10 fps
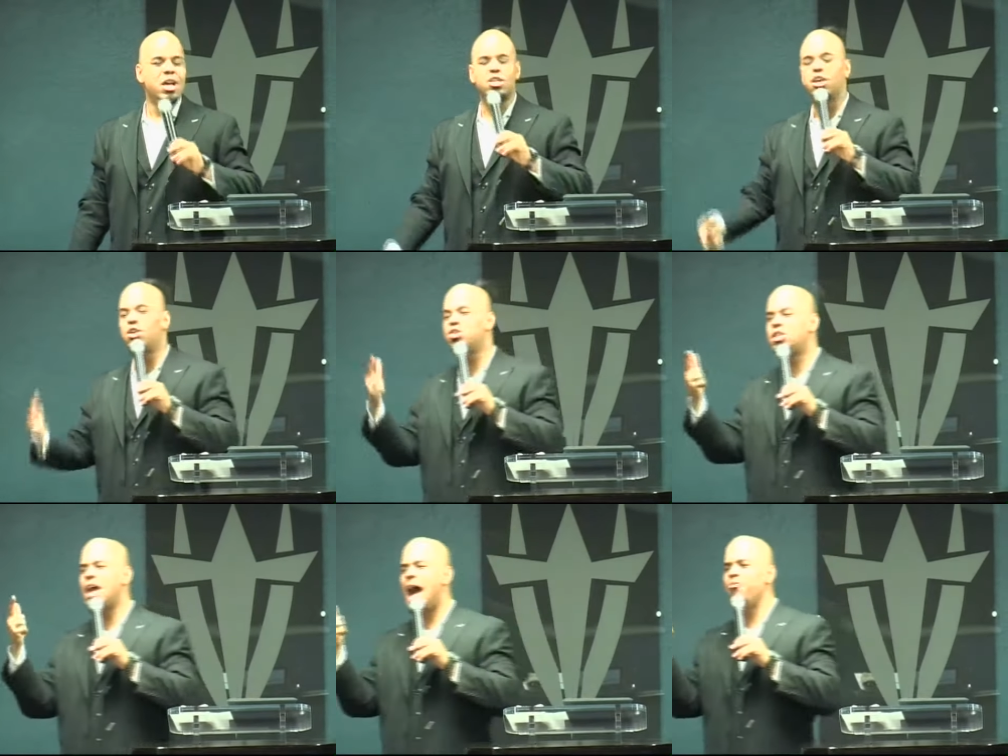See, you
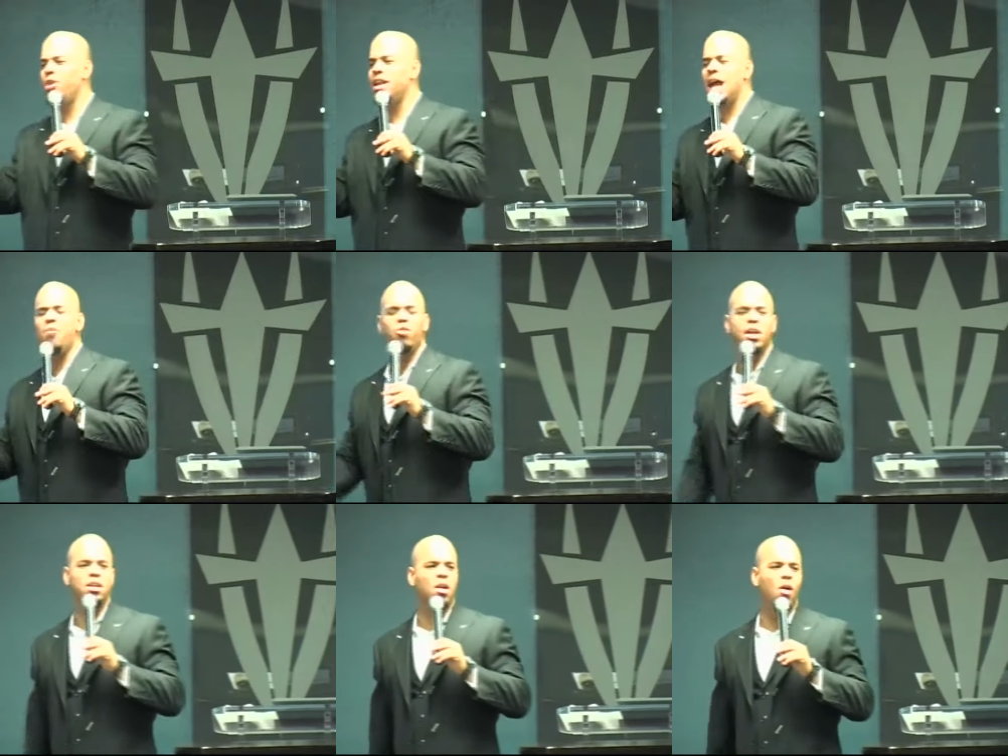say, I'm ready, I'm
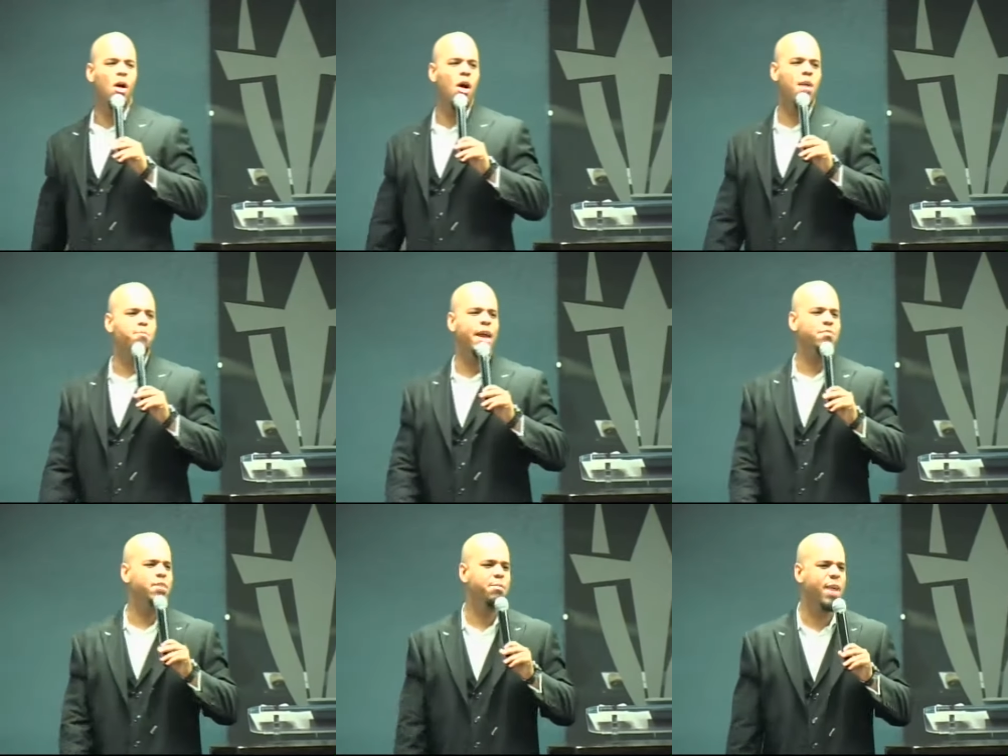ready. Lord,
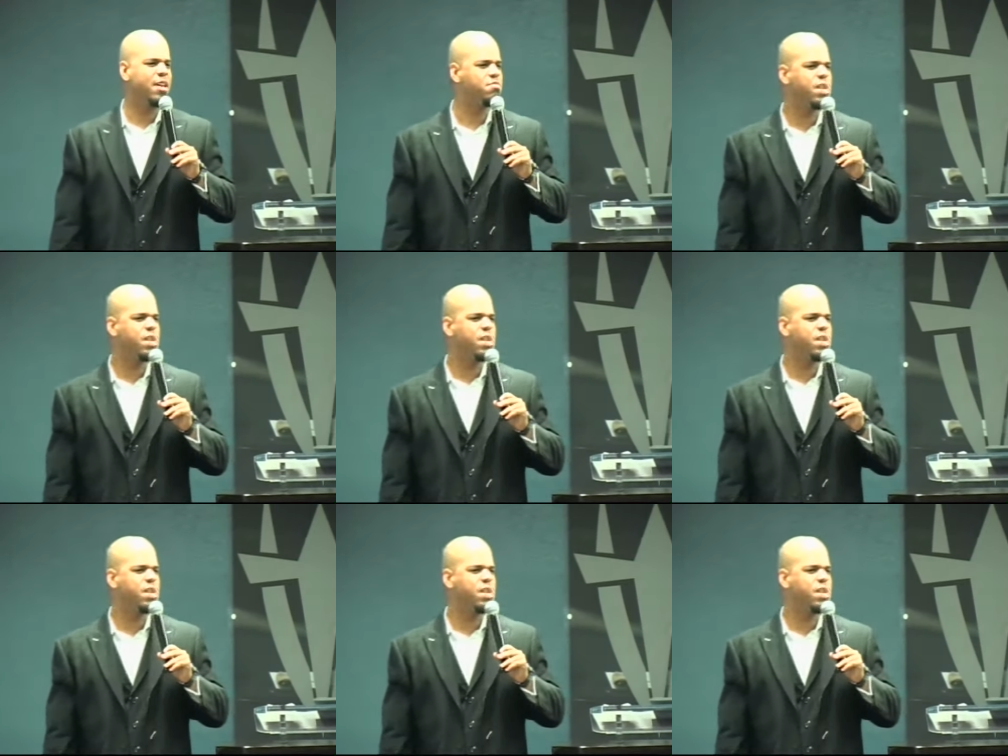make me, make